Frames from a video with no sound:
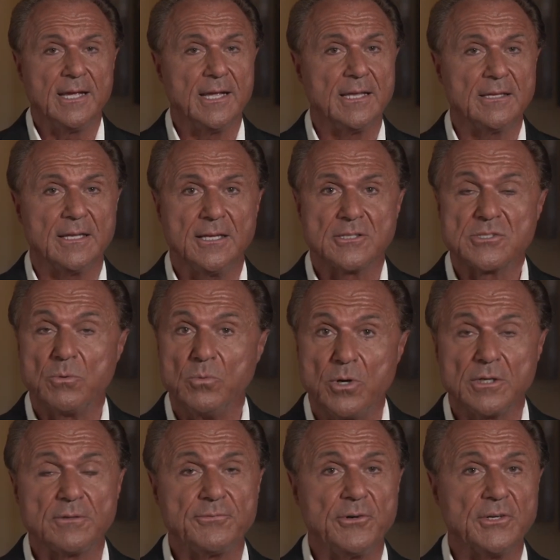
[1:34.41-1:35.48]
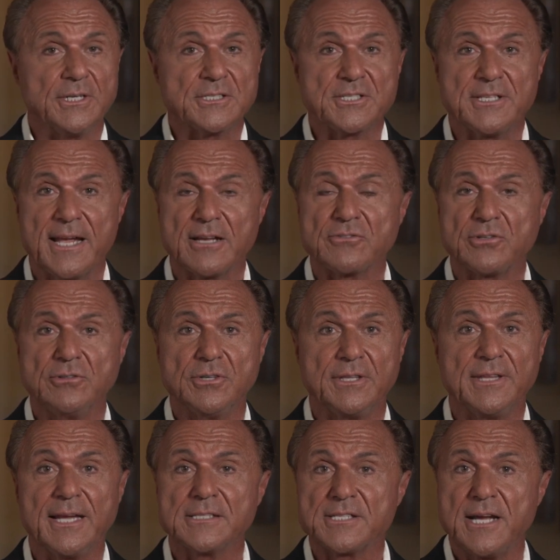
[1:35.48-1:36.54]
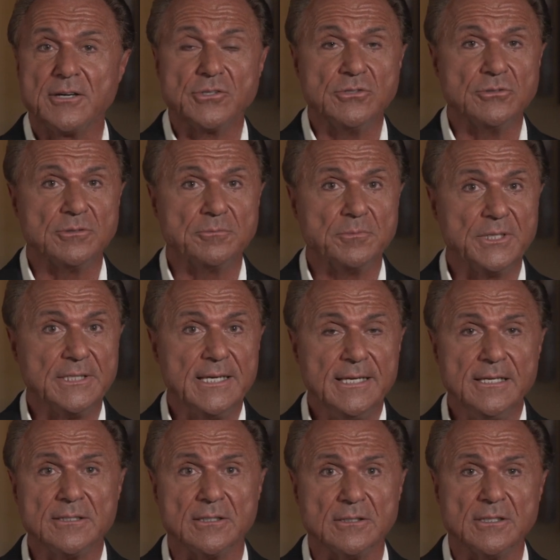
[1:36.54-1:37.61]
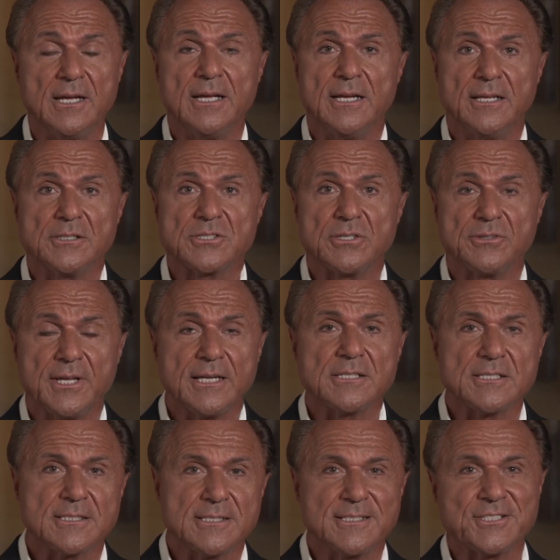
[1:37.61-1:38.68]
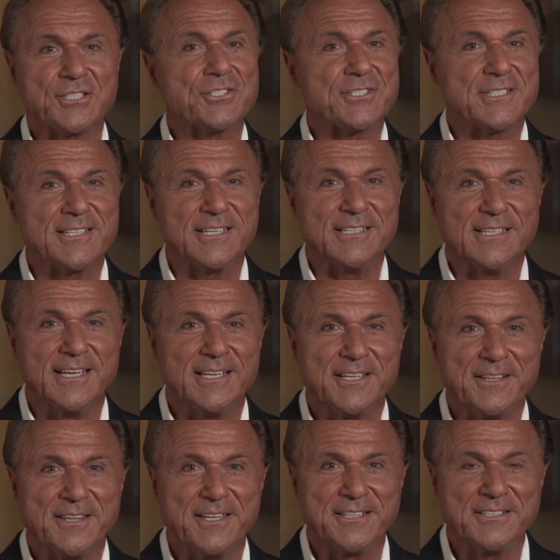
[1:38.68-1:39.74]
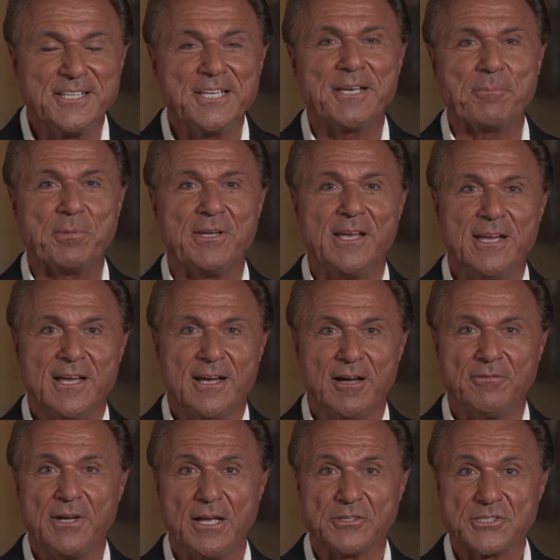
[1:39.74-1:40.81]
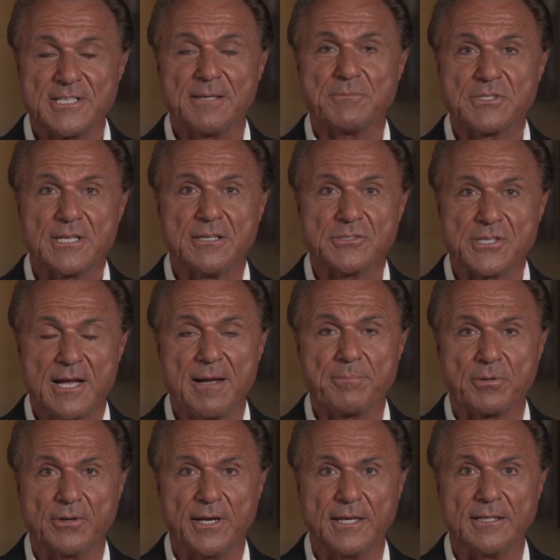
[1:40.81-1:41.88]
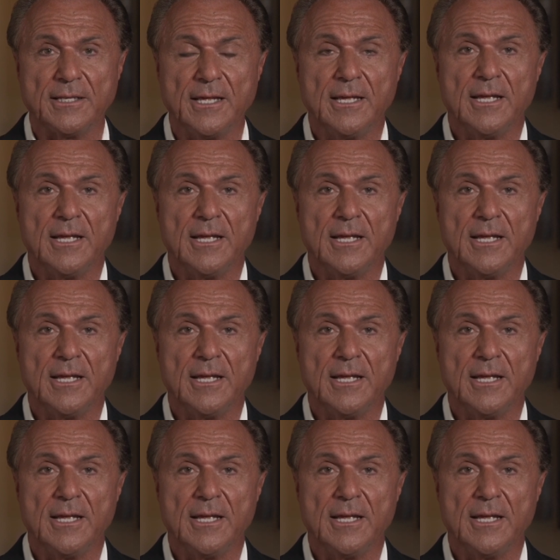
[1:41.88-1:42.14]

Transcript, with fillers: And it's wonderful, it's natural, and that's how you and me heal. And so that's just the, the tip of how stem cells operate.